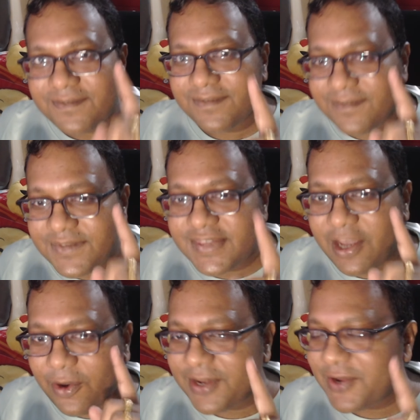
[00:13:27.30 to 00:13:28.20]
the
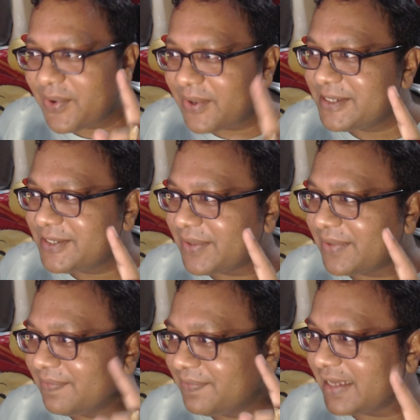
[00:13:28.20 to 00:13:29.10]
audio also.
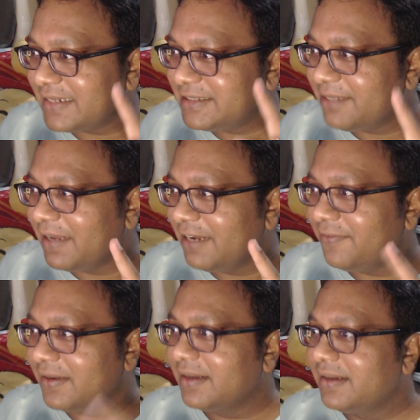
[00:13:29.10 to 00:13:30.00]
That's the benefit.
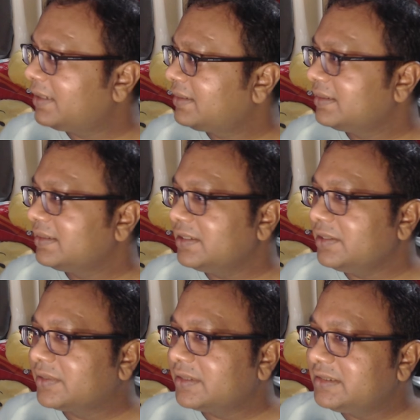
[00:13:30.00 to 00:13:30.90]
You
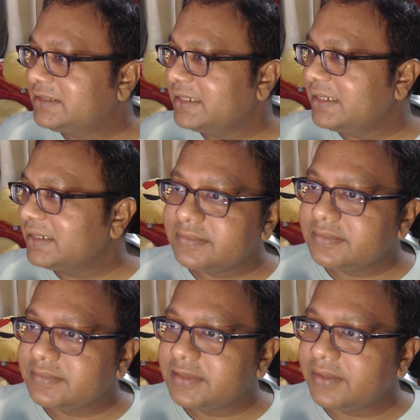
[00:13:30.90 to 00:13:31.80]
could see.
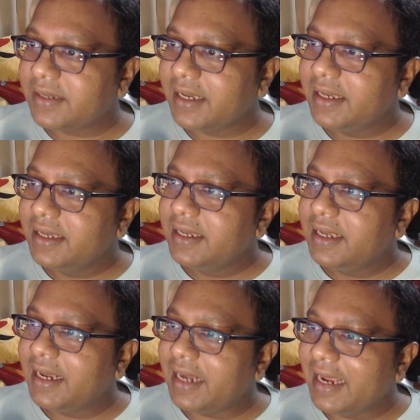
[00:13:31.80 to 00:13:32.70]
Okay, and
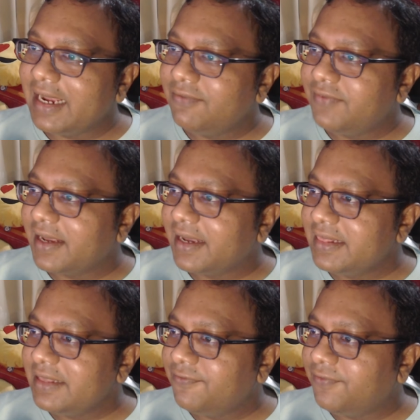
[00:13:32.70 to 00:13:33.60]
I have taken the
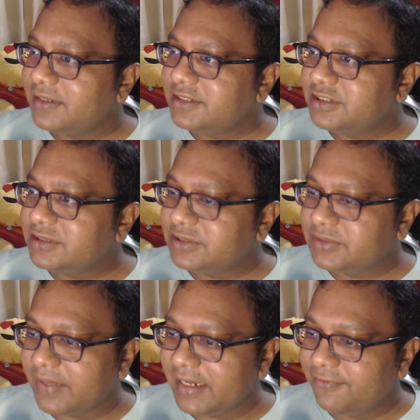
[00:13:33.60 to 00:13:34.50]
first 20
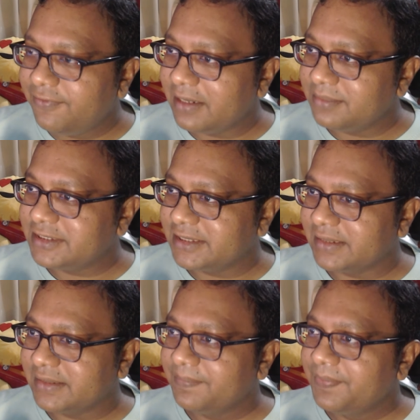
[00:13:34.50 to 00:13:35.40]
frames here,
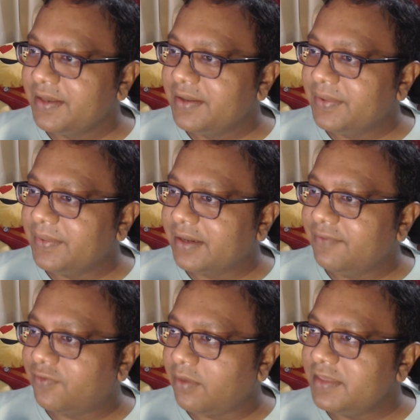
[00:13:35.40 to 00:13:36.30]
okay, from
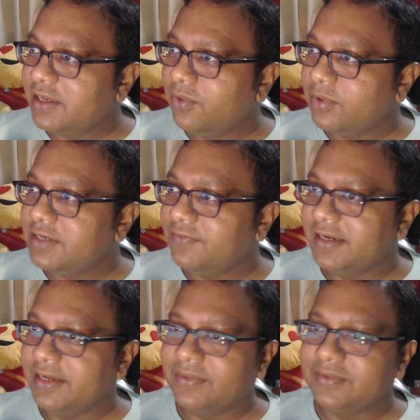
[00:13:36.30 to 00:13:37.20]
the whole video,
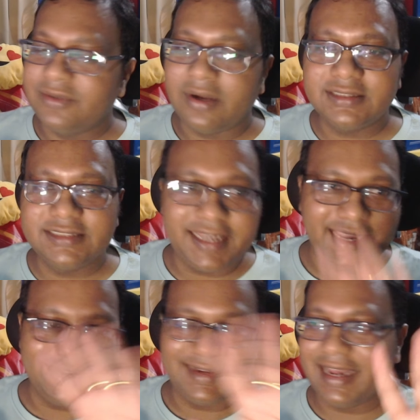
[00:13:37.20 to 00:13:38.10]
not the
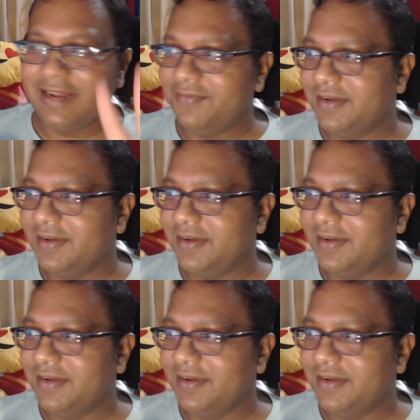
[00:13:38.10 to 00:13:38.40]
entire video,